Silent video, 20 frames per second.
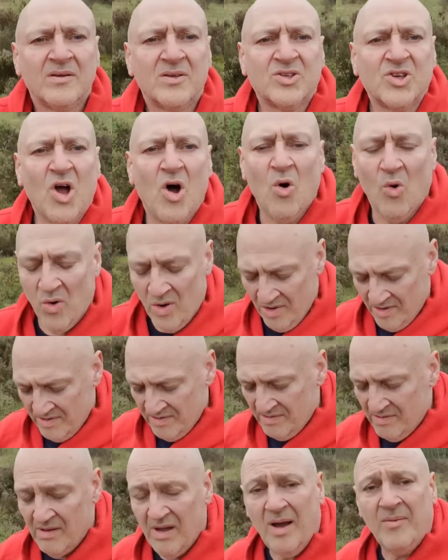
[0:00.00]
So,
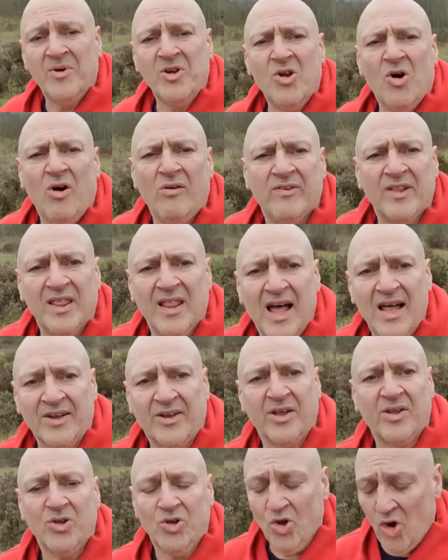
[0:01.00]
I'm a northern
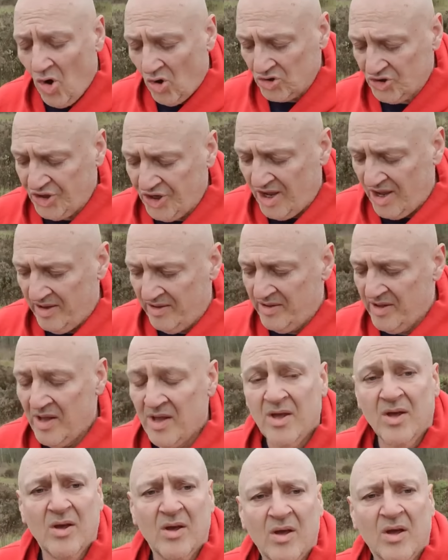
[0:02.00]
lad, Yorkshire,
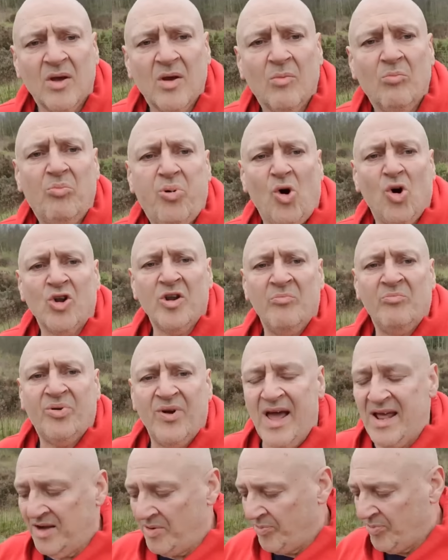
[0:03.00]
born and
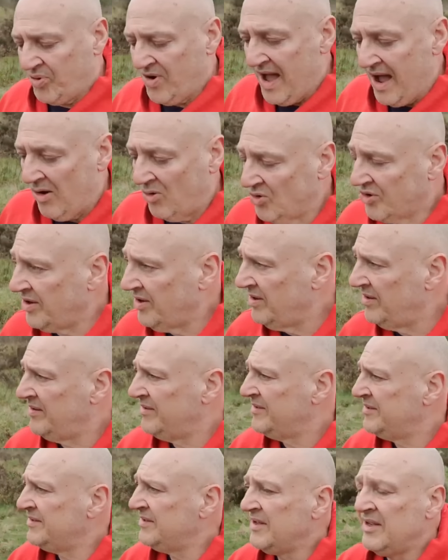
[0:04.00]
bred, proud.
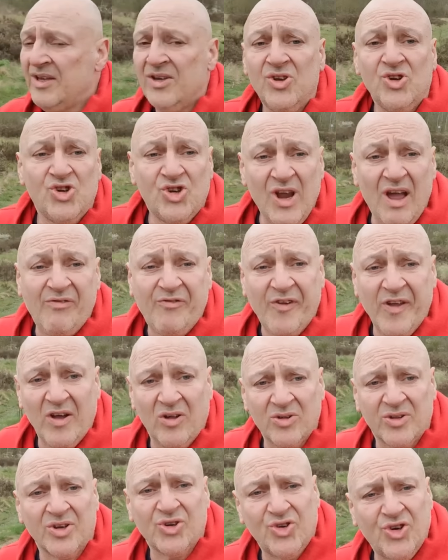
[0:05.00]

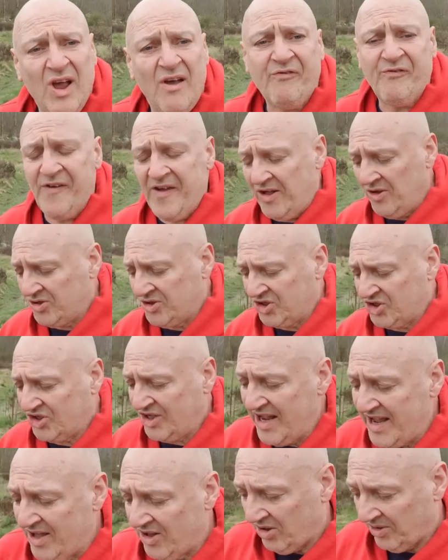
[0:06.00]
Sheffield, Sheffield
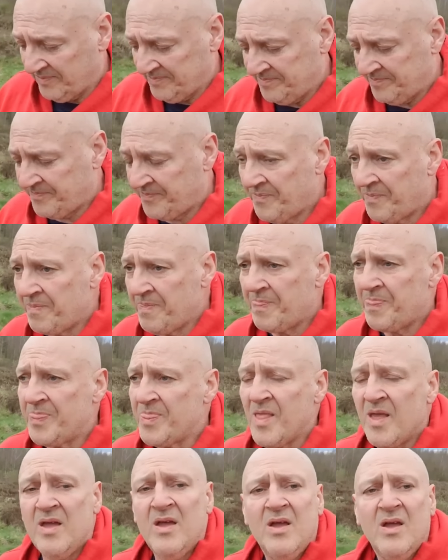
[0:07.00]
Steel,
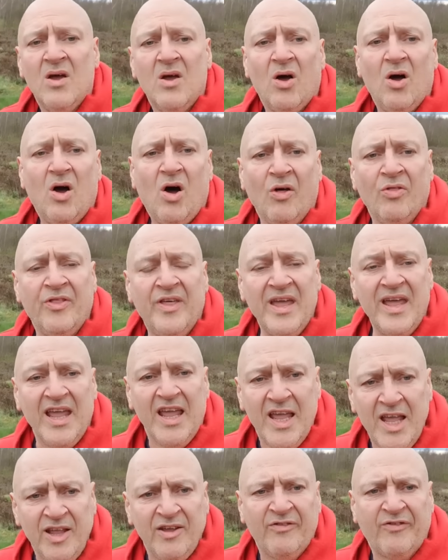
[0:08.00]
on the
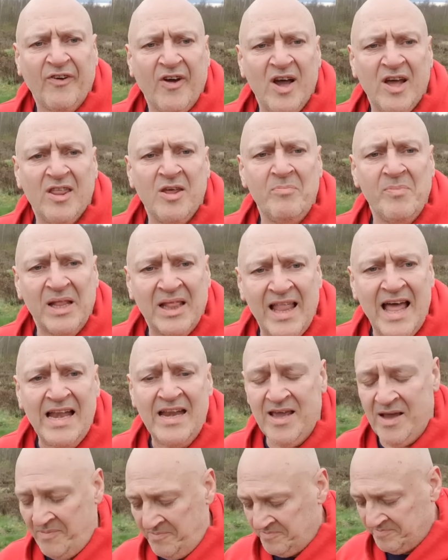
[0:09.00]
eve of the
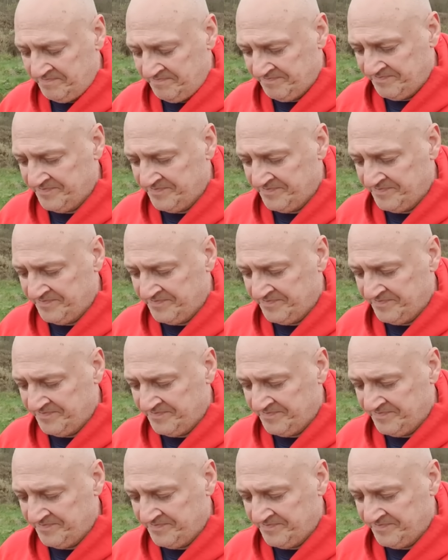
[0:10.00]
millennium,